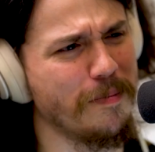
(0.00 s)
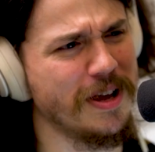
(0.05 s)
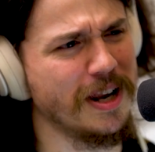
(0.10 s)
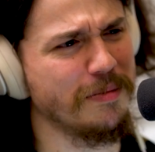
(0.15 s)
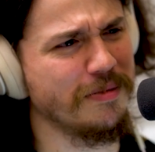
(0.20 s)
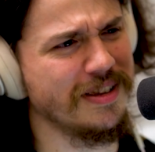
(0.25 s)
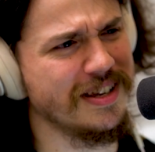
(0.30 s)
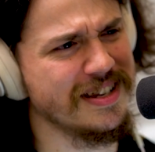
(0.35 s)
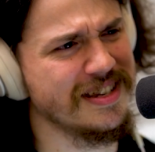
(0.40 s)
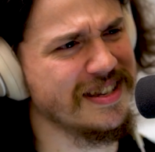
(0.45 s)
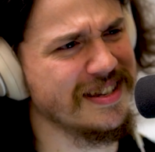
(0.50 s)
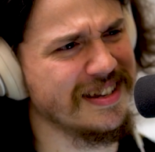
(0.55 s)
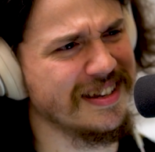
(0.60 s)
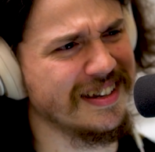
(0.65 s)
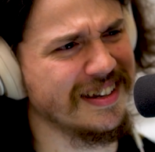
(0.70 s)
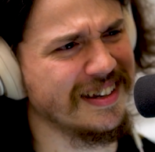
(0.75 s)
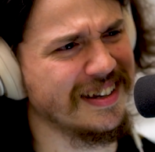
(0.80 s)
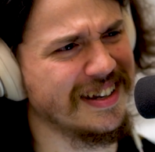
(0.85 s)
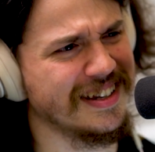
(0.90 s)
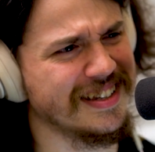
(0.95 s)
minimalist?
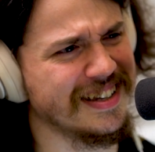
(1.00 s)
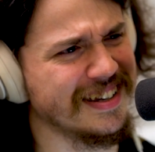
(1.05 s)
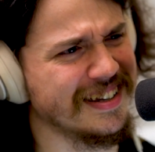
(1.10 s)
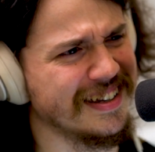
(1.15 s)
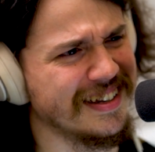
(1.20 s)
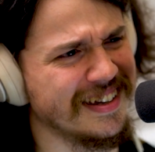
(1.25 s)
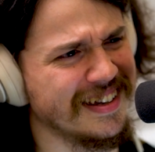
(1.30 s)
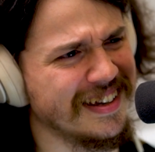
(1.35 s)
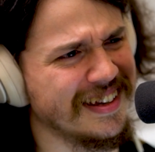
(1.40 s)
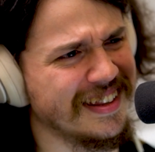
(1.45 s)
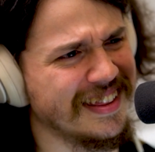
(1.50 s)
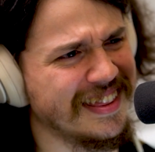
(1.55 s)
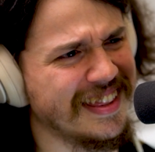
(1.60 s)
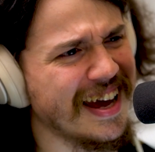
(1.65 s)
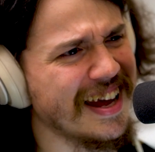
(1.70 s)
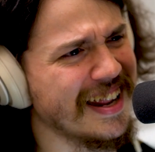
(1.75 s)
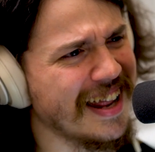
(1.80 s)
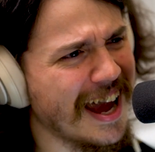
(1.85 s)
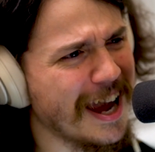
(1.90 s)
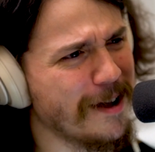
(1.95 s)
Because
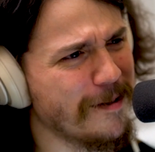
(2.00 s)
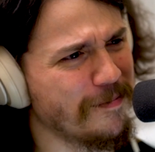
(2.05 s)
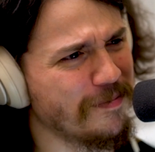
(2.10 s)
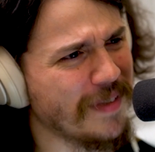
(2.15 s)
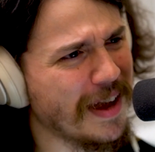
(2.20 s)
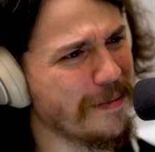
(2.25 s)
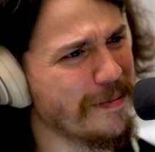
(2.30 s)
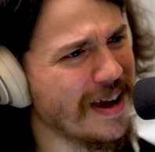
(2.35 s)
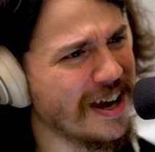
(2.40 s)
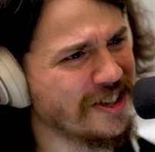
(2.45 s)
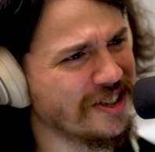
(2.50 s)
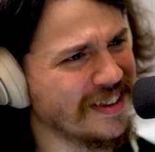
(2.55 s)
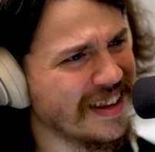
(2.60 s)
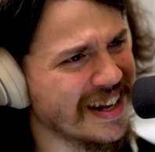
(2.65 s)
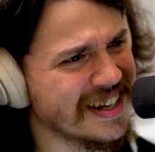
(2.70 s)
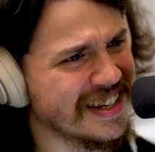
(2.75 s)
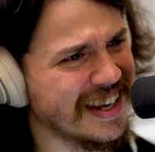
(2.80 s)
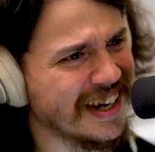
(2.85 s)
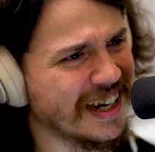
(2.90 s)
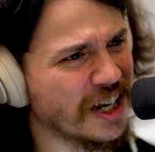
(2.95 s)
that I imagine
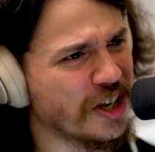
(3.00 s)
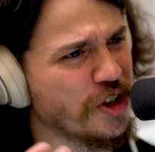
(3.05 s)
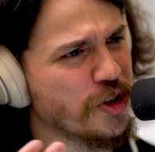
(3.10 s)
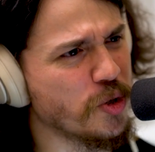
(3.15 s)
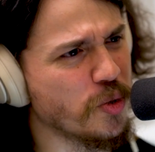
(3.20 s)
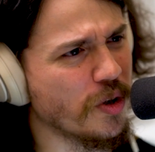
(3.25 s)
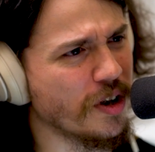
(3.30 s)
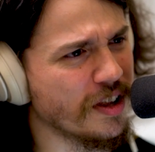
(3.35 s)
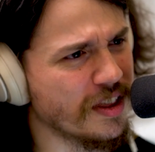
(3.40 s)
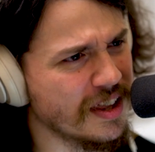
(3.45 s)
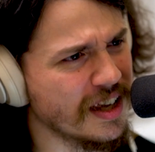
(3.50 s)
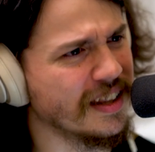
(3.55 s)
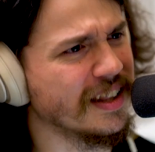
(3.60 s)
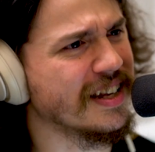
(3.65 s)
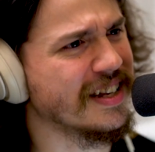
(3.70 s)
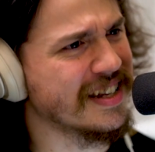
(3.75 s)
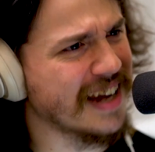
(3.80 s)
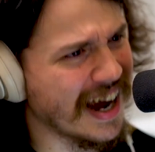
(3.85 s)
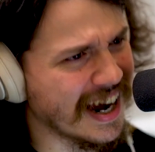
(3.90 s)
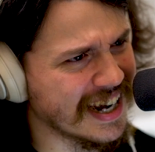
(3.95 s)
that's like a newer thing,
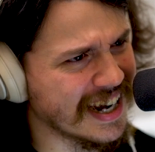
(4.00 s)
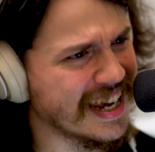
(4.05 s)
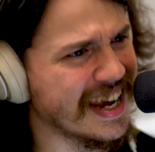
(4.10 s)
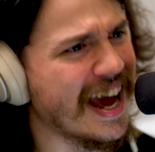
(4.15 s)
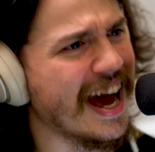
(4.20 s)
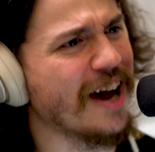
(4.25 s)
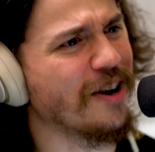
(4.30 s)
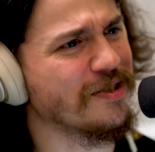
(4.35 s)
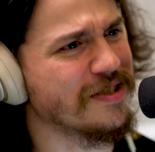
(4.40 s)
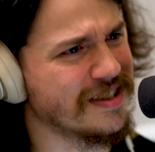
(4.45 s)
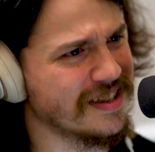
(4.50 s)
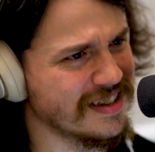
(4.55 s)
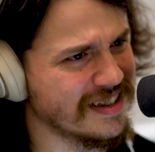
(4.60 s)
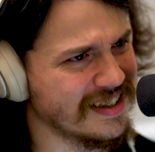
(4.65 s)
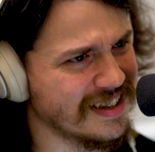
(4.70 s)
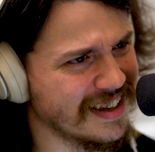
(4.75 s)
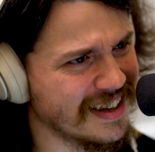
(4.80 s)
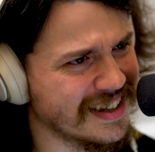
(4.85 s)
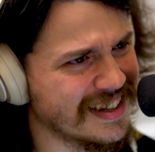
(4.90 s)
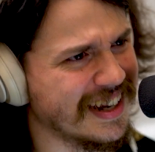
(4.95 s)
the tiny
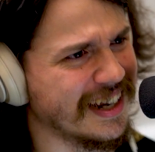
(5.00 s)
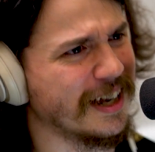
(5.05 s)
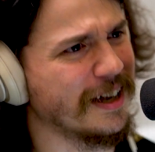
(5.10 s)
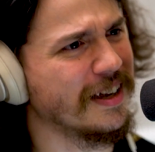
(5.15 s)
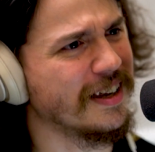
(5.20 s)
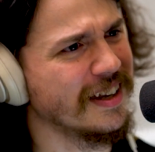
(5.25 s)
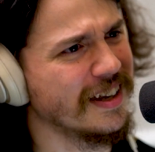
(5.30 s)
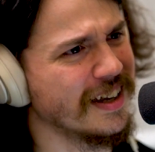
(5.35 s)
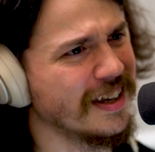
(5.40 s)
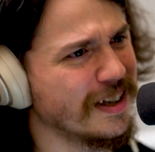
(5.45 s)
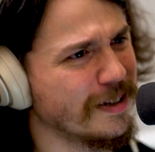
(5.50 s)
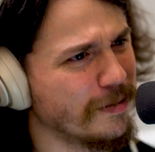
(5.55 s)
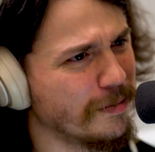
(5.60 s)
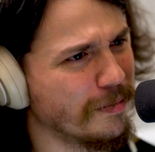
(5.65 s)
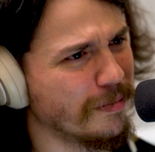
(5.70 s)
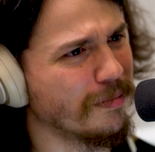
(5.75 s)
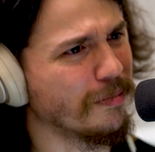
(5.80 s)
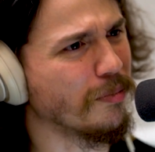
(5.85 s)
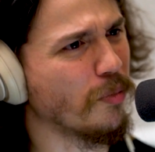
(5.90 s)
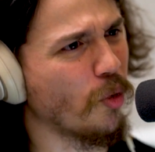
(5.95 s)
houses, and it's like a
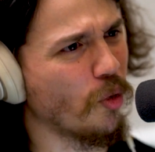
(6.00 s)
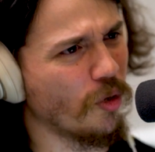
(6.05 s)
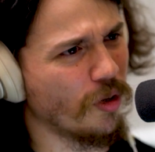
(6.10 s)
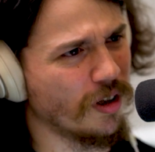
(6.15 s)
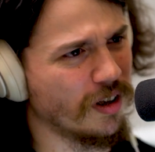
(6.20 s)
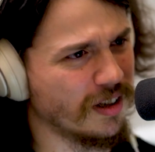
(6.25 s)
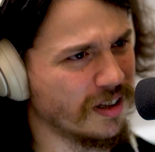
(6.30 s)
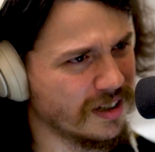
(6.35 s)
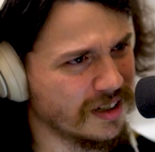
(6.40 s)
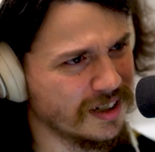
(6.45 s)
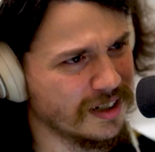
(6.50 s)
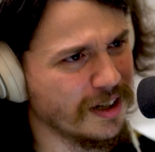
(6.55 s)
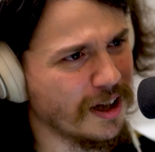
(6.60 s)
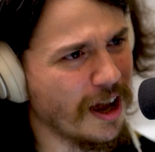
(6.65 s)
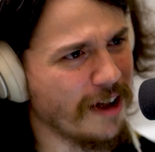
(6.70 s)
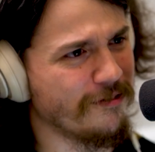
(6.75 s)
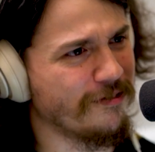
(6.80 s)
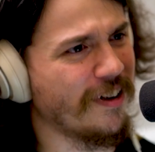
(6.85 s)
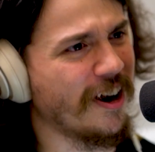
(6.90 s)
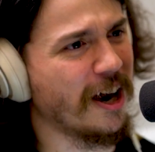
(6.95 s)
more
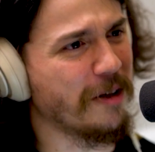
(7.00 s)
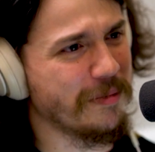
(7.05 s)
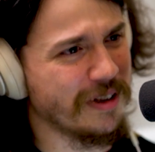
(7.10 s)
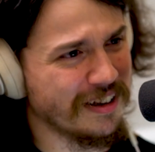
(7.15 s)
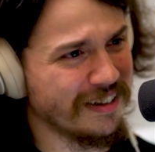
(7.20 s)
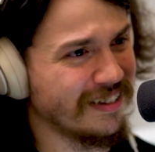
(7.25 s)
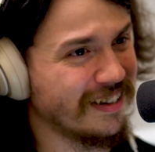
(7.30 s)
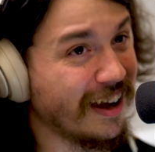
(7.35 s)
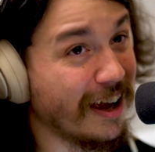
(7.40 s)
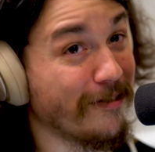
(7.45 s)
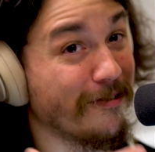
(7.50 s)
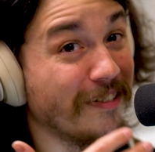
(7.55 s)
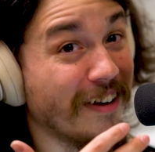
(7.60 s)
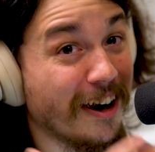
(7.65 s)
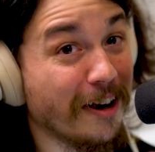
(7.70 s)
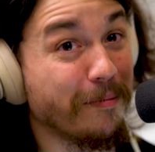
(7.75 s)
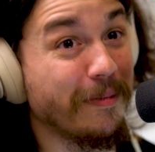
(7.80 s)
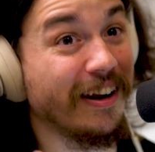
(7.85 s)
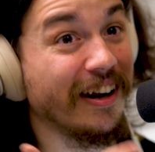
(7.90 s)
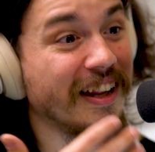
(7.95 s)

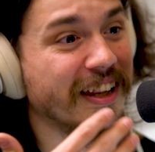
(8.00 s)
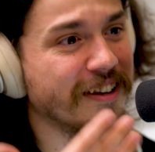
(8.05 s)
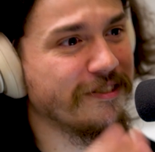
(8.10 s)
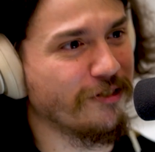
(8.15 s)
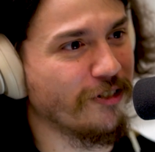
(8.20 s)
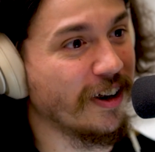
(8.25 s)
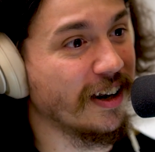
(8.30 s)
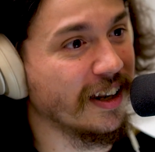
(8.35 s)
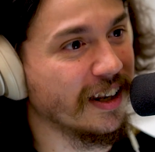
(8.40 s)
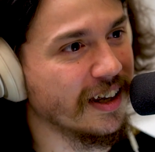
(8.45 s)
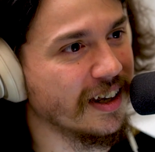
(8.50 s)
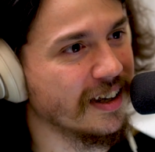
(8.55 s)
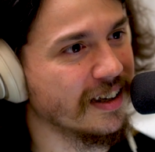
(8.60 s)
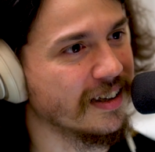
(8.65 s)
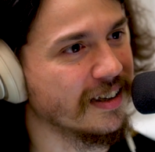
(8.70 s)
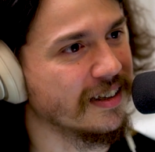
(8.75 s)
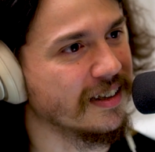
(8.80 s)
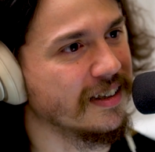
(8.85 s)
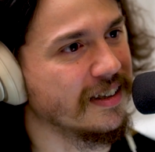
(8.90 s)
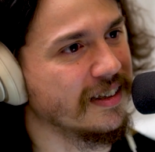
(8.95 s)
environmentally
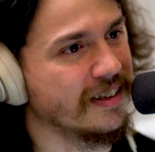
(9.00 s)
friendly.